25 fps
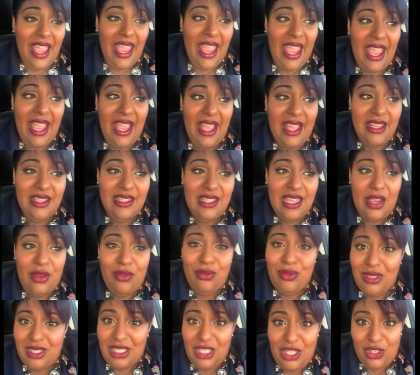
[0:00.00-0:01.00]
And I
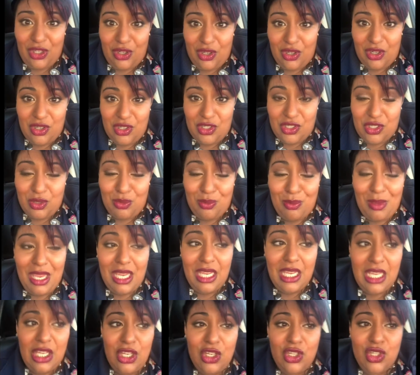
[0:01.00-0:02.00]
really encourage you,
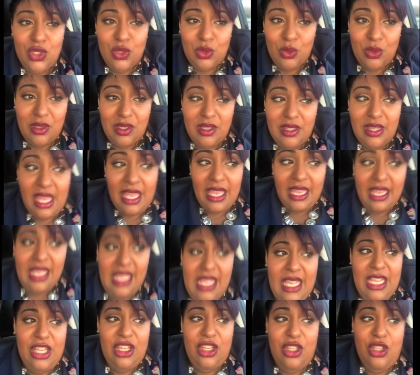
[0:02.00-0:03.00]
making sure that
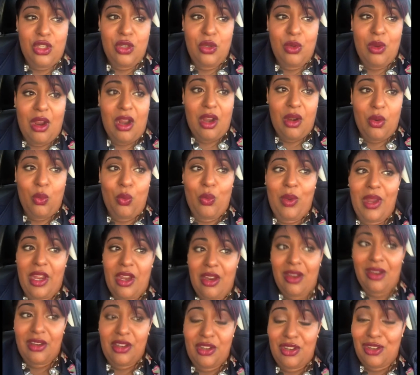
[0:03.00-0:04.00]
you are
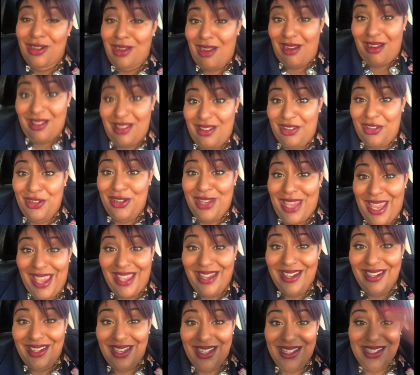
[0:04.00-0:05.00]
where your
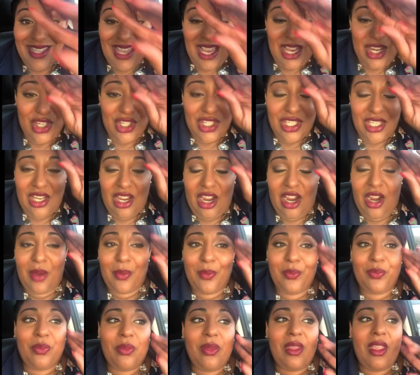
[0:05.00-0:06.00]
candidates actually are.
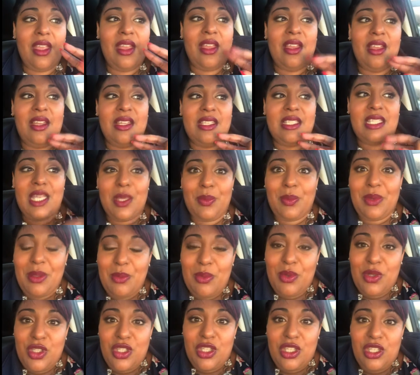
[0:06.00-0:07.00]
Tip
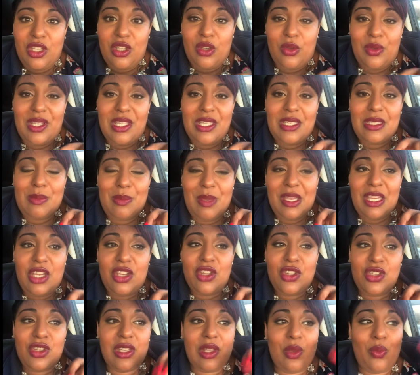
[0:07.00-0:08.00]
number 2 is
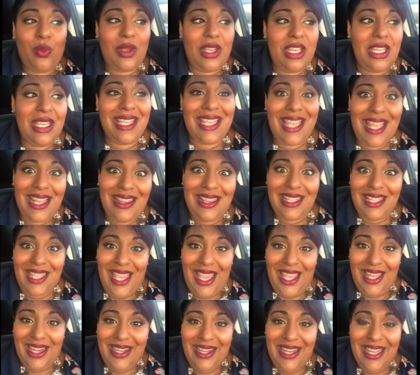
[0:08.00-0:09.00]
making sure that when you get the
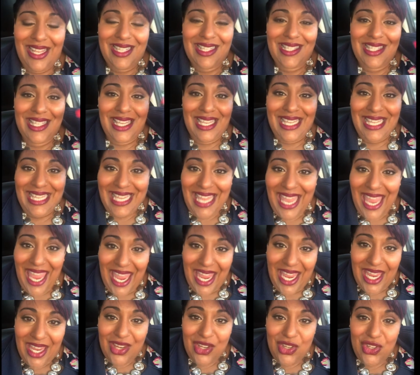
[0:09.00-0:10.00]
candidates
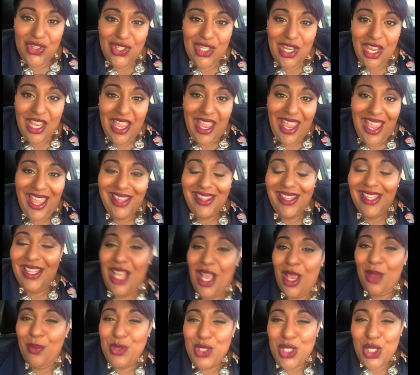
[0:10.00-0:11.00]
engaged and they
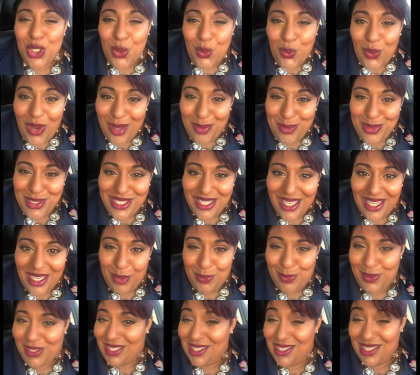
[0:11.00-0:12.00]
come to your
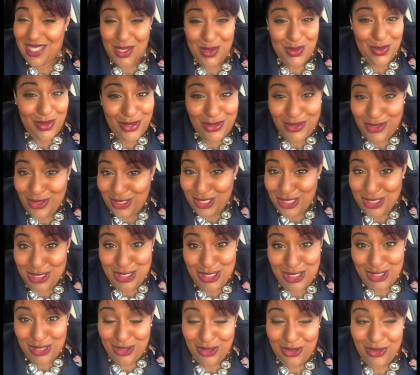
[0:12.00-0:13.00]
website, because that's what they're going to
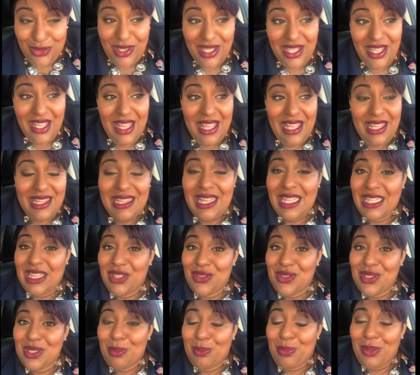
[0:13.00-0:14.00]
do, that
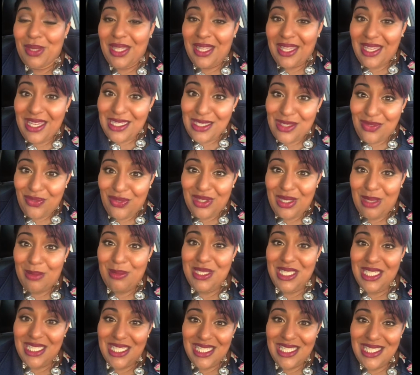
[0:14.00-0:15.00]
there's a place for them
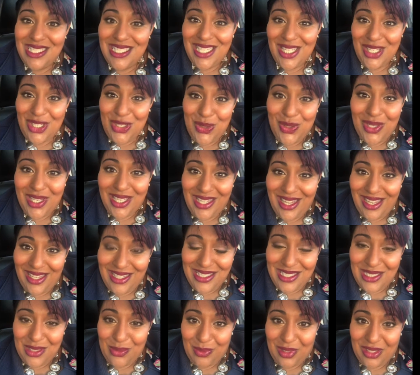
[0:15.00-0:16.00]
to continue
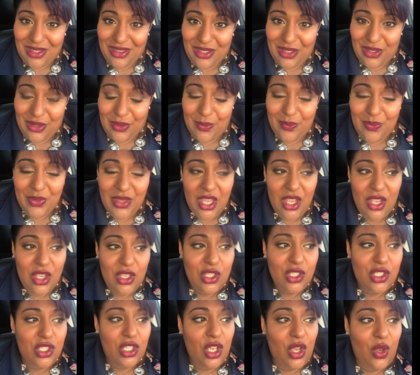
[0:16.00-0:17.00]
connecting with you.
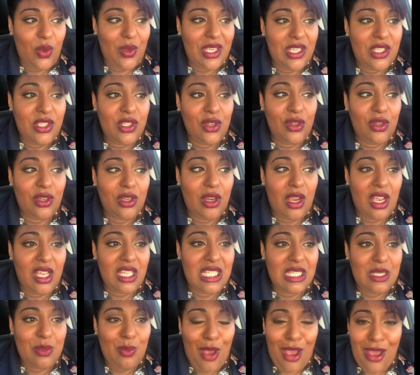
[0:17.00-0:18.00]
So is there a
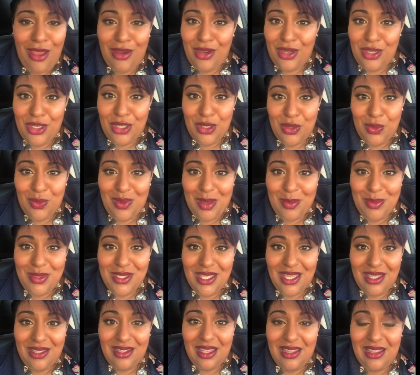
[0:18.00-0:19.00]
spot on your
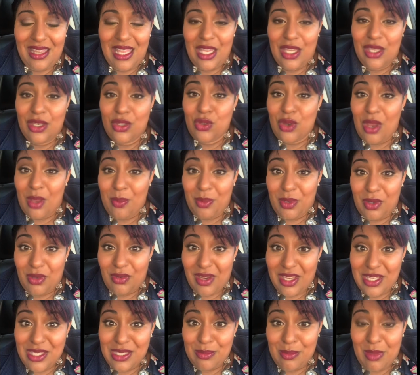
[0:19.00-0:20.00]
website that they can drop their
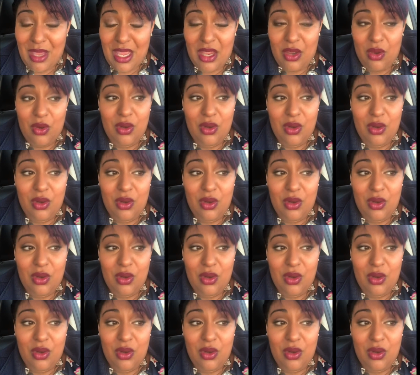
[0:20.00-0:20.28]
resume?